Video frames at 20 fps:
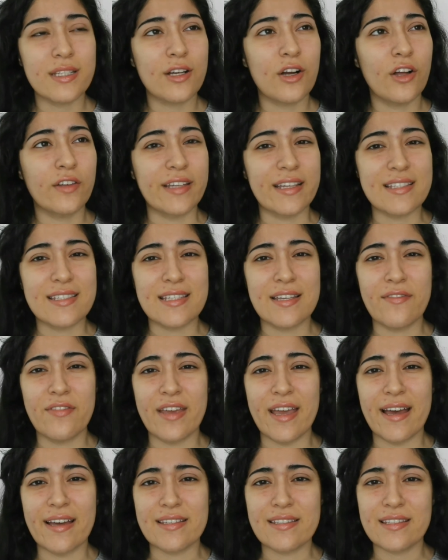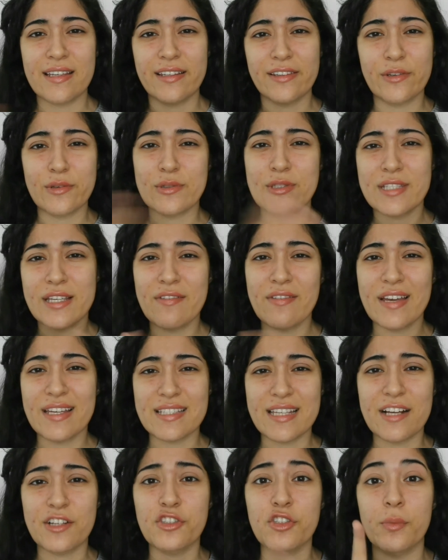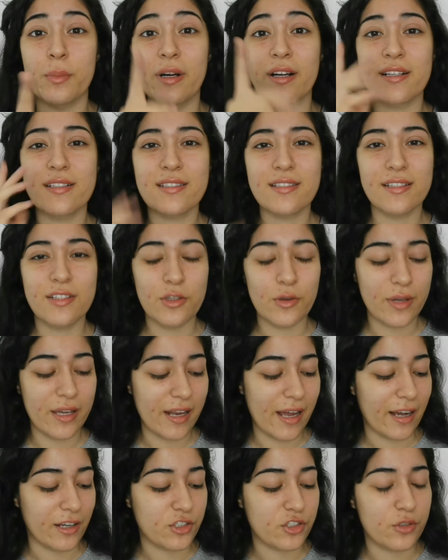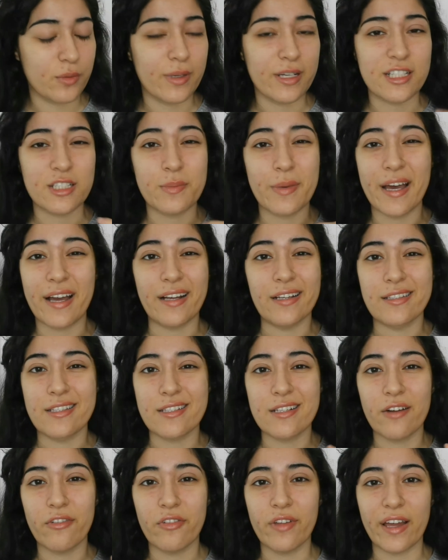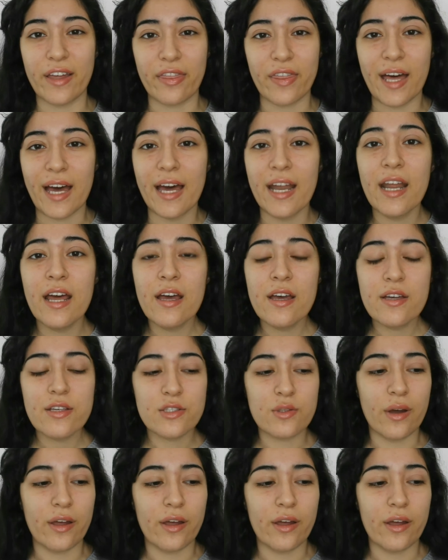what's it called, that CVS, those CVS extra bucks. You get extra bucks back and stuff like that.